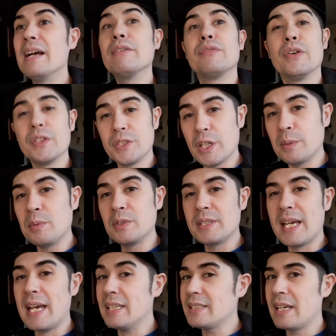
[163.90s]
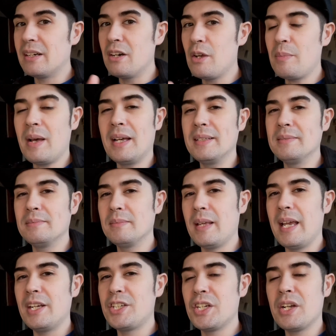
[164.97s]
For TurboTax, I don't know about
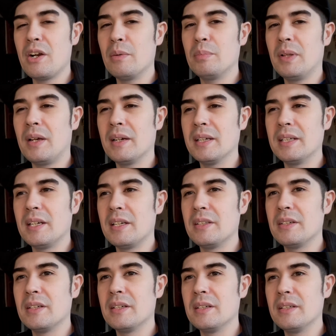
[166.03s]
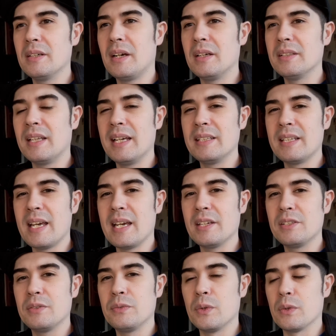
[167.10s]
H&R Block and other online
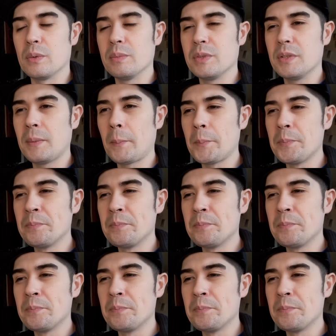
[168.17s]
tax forms.